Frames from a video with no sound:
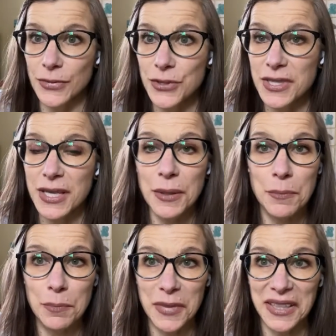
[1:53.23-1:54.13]
Lucy,
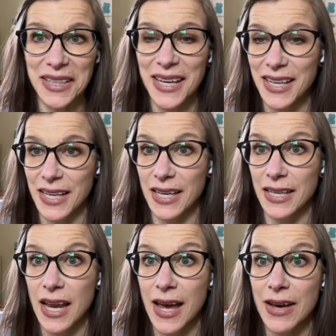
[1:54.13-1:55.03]
Millie, and
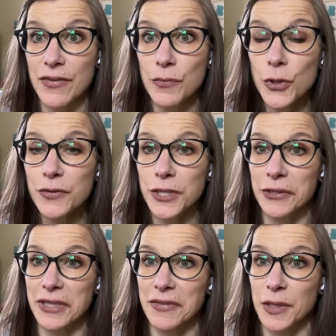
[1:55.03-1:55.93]
Anne have moved to
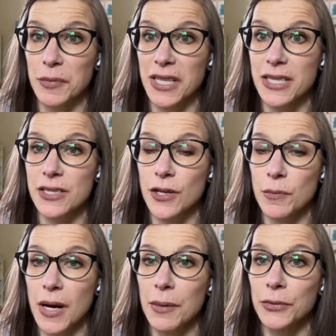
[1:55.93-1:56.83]
Greenville because her
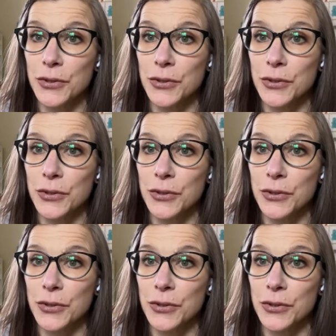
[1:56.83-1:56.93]
mom,